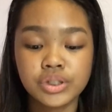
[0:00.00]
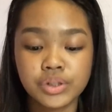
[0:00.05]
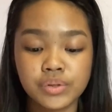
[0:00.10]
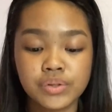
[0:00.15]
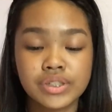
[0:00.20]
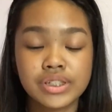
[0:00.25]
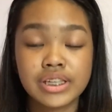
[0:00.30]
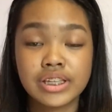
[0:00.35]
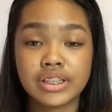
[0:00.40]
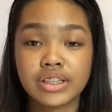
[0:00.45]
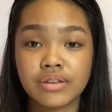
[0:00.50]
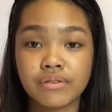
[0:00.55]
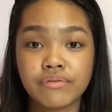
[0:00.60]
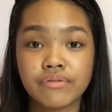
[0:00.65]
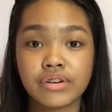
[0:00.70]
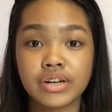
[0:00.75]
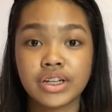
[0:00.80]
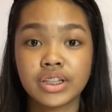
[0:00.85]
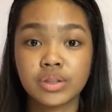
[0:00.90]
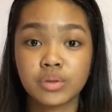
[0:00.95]
shoots in
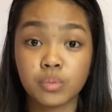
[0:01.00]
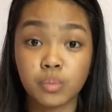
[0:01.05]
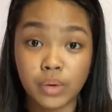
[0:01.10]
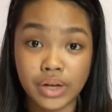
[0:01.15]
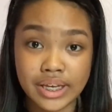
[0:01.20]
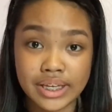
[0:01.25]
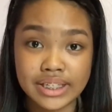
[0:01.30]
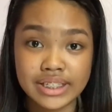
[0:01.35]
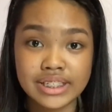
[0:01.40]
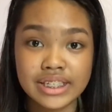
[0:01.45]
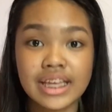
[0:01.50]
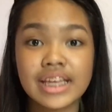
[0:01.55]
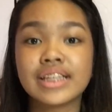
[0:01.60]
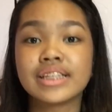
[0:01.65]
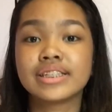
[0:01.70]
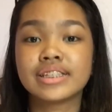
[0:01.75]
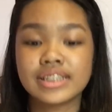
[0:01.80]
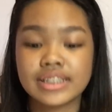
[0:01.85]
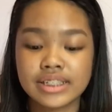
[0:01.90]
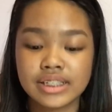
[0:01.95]
different ways
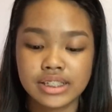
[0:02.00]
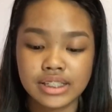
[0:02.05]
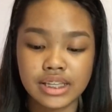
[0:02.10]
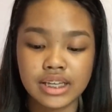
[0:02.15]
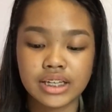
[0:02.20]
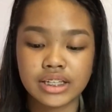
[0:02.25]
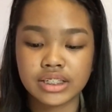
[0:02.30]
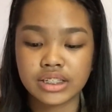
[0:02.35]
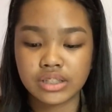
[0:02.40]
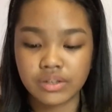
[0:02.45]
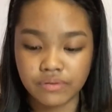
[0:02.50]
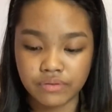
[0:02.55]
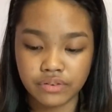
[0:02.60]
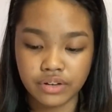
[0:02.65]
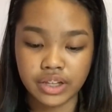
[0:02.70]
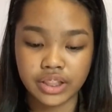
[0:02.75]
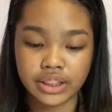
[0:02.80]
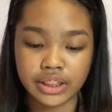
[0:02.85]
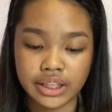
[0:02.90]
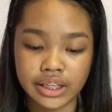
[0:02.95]
and sees things
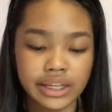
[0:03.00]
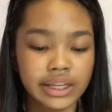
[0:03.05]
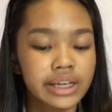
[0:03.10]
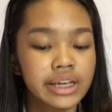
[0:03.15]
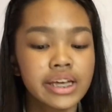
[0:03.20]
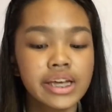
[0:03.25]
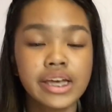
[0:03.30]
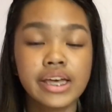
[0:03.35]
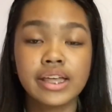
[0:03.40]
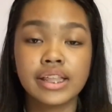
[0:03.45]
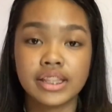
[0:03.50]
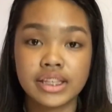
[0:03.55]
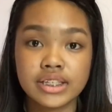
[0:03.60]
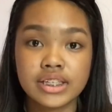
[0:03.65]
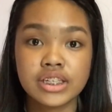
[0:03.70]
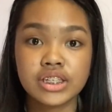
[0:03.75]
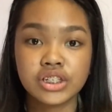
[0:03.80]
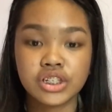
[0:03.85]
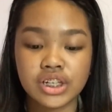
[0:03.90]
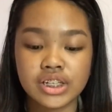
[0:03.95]
differently. This
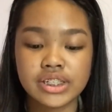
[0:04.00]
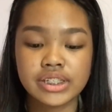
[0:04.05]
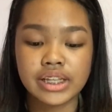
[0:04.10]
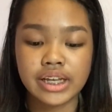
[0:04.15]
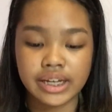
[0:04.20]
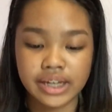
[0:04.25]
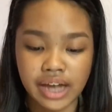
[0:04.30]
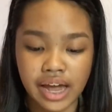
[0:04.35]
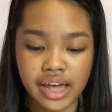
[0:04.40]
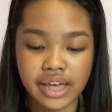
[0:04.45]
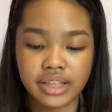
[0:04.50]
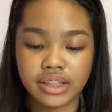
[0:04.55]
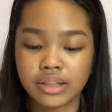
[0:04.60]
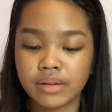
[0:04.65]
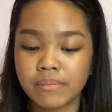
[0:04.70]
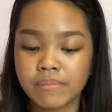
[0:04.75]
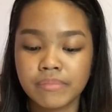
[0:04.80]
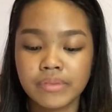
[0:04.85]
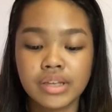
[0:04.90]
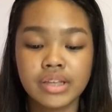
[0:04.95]
is just a guide.
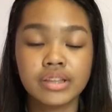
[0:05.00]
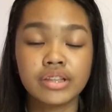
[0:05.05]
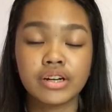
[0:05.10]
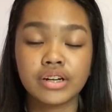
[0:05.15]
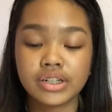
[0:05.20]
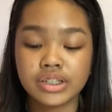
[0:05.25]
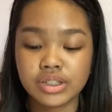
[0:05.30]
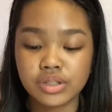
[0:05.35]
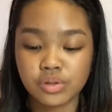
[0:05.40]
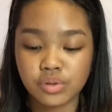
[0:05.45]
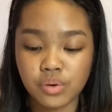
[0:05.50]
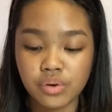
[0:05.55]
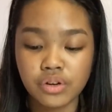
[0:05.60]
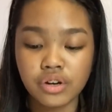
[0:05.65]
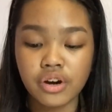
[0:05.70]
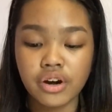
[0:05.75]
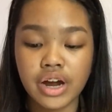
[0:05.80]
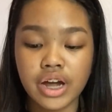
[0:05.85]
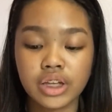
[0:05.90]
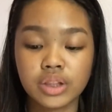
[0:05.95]
There is no
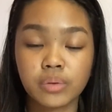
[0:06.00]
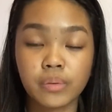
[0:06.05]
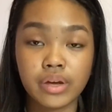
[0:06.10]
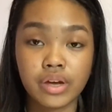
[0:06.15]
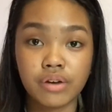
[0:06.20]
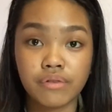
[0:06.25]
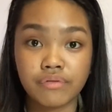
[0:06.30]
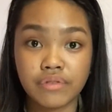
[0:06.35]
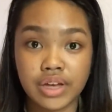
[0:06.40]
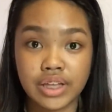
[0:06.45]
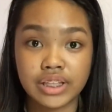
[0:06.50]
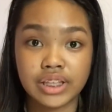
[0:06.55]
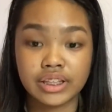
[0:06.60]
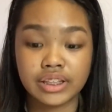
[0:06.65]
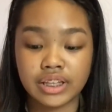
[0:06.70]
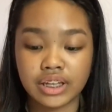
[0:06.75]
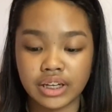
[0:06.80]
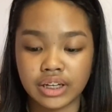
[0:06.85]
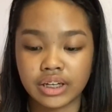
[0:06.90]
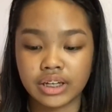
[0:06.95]
correct way of
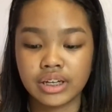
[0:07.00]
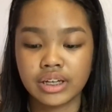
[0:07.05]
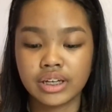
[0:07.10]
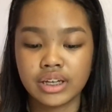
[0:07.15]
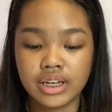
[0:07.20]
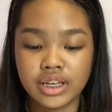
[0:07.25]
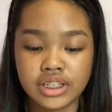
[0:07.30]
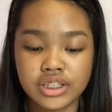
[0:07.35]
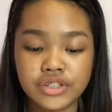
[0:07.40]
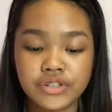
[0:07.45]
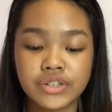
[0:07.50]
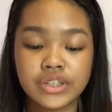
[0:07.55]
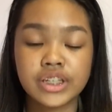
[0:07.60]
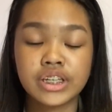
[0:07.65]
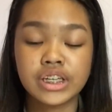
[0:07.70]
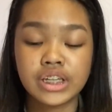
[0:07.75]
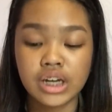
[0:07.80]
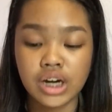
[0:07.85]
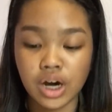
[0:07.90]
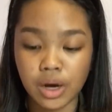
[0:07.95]
editing. It's
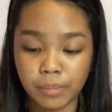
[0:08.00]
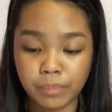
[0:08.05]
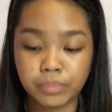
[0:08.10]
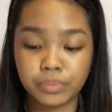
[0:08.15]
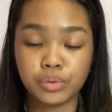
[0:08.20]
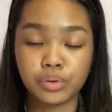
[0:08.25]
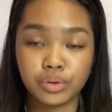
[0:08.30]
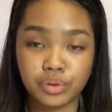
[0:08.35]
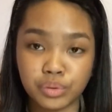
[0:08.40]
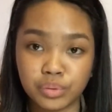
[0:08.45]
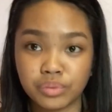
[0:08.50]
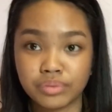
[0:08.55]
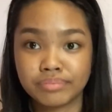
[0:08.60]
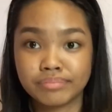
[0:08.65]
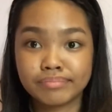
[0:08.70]
really up to you.